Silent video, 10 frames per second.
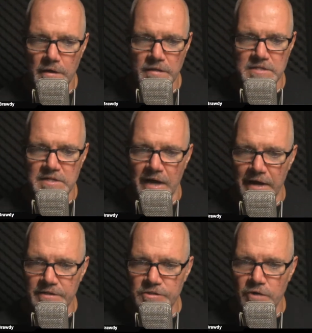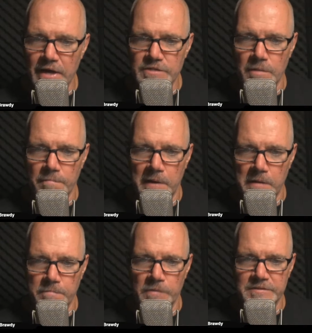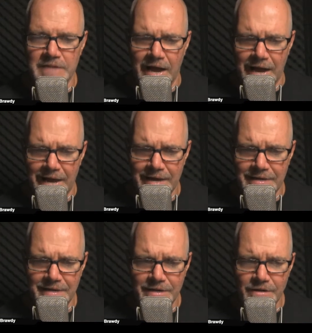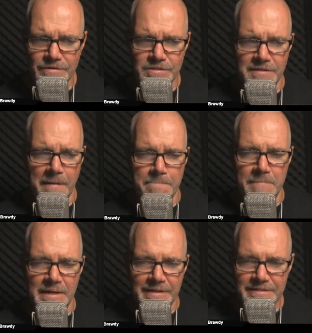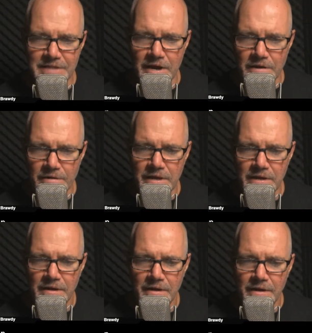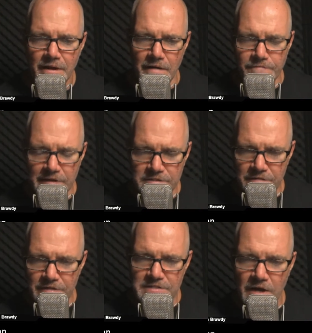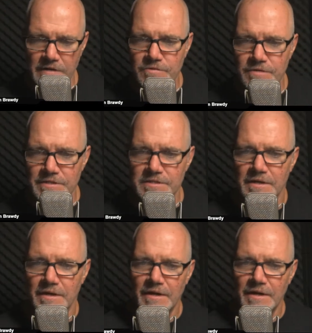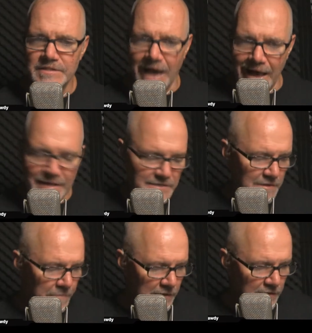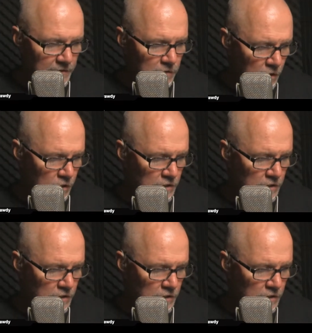these contracts are people tied to the military of each of these countries, tied to the political.